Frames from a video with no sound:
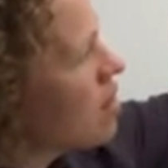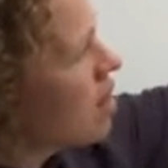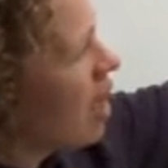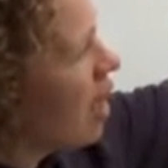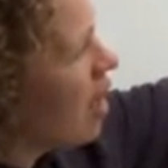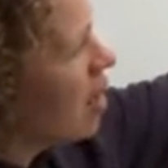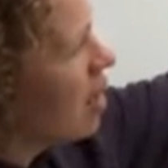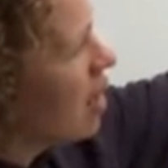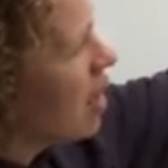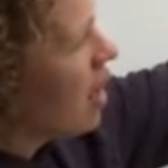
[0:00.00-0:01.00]

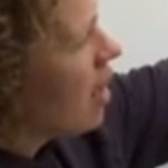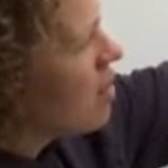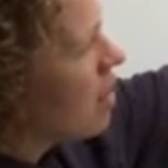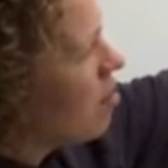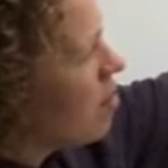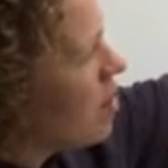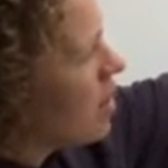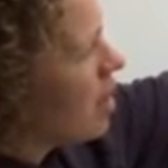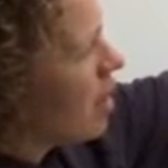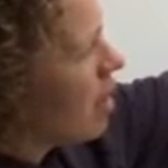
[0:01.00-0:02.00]
sine has
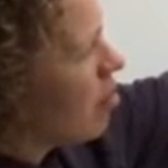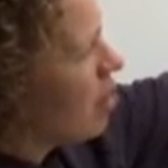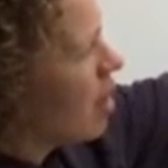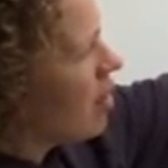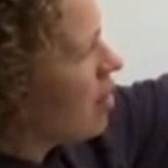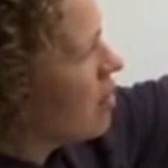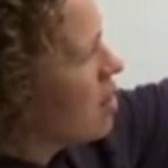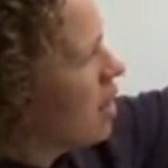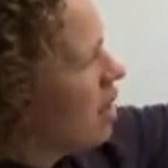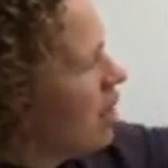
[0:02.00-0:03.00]
opposite and hypotenuse.